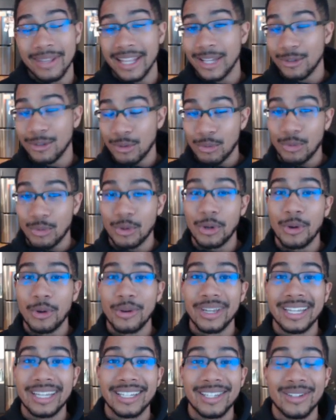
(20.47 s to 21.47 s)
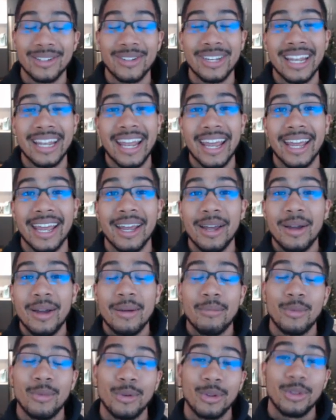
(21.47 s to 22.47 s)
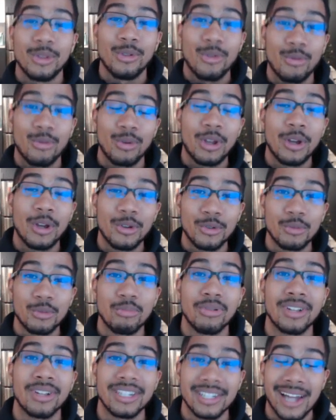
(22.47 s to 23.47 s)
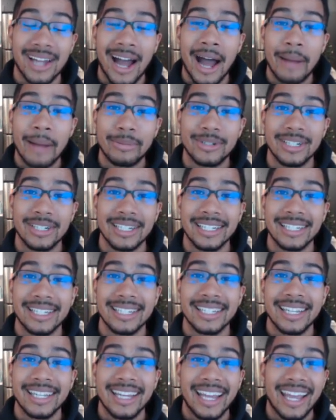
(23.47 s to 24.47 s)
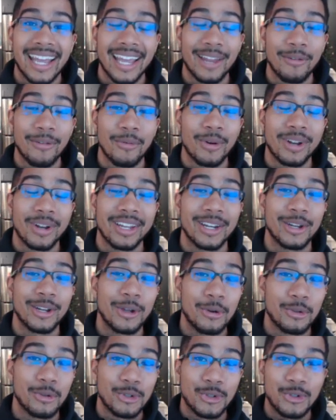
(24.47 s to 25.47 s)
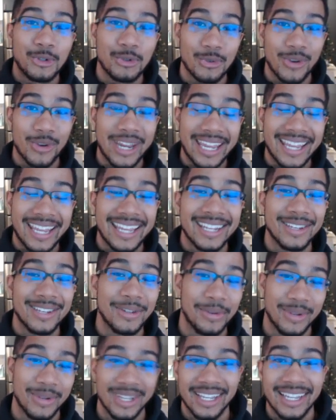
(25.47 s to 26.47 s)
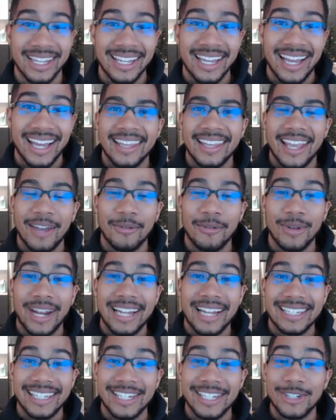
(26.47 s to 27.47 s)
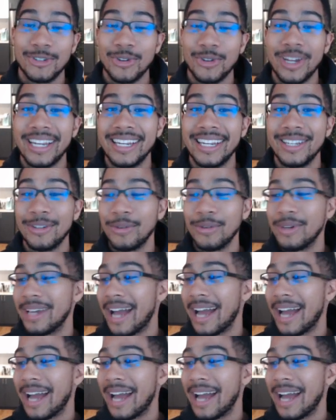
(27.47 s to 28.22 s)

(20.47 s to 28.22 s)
And that's what we're going into today more than 300 plus options, and we're gonna go straight into it. And when I say straight into